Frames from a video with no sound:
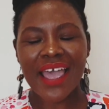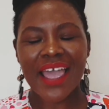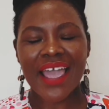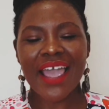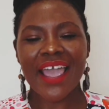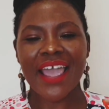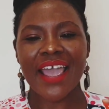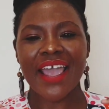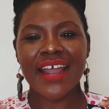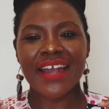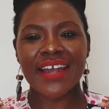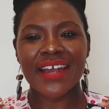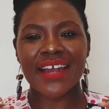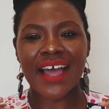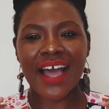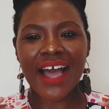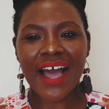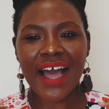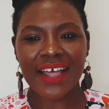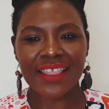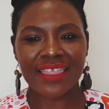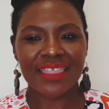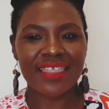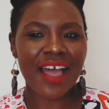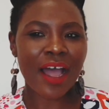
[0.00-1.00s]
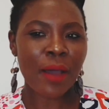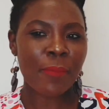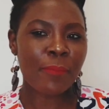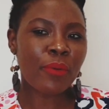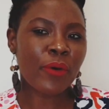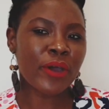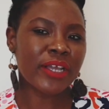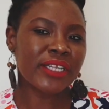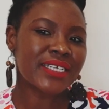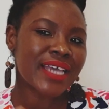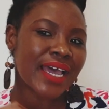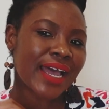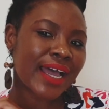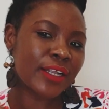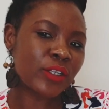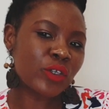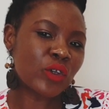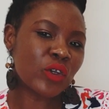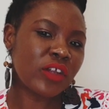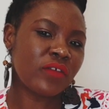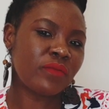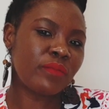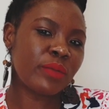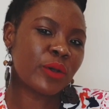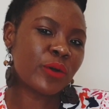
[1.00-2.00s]
And at that point, I had to
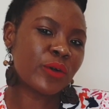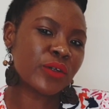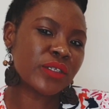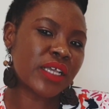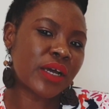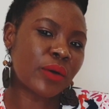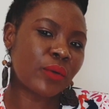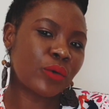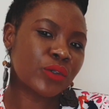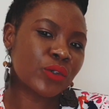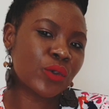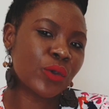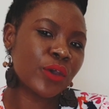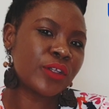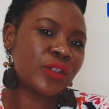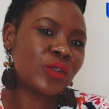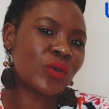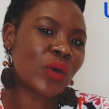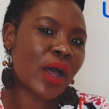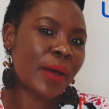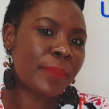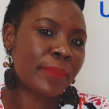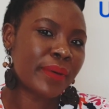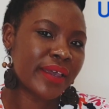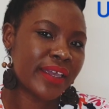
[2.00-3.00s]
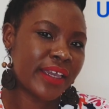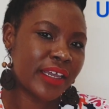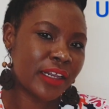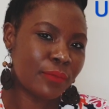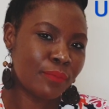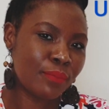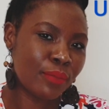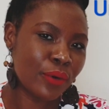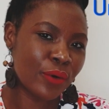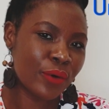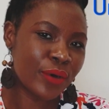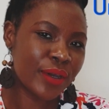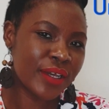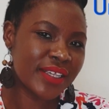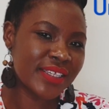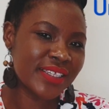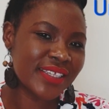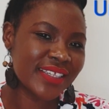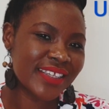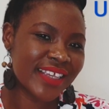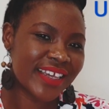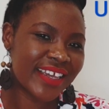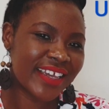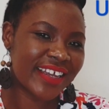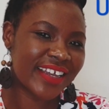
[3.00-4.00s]
leave because I was going to Upper Hill
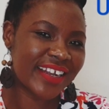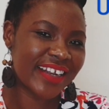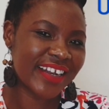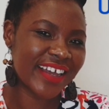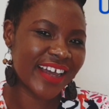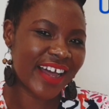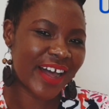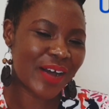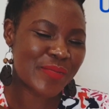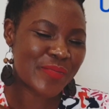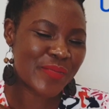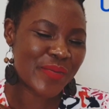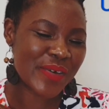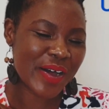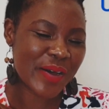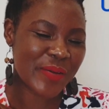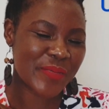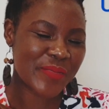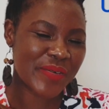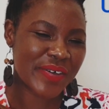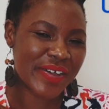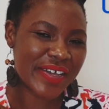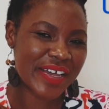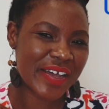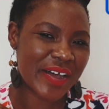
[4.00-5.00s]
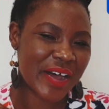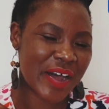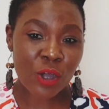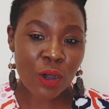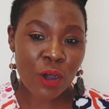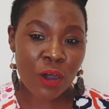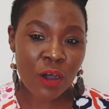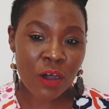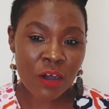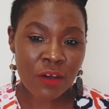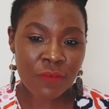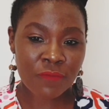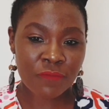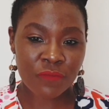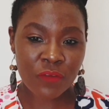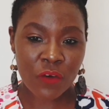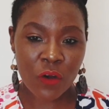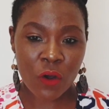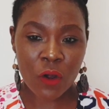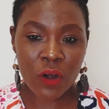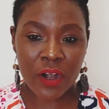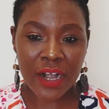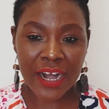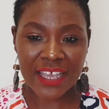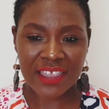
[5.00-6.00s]
Boys in so
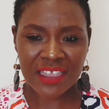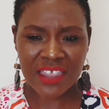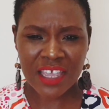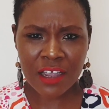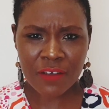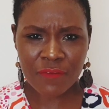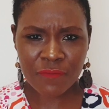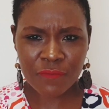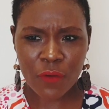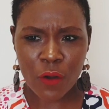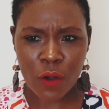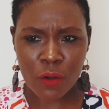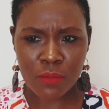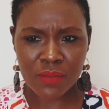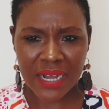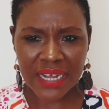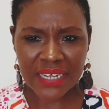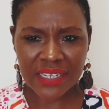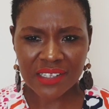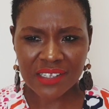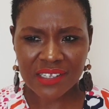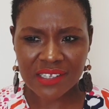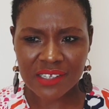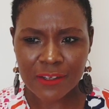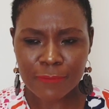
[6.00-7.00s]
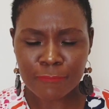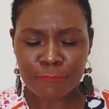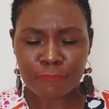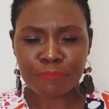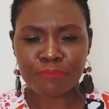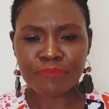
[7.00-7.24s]
for I think 4 months.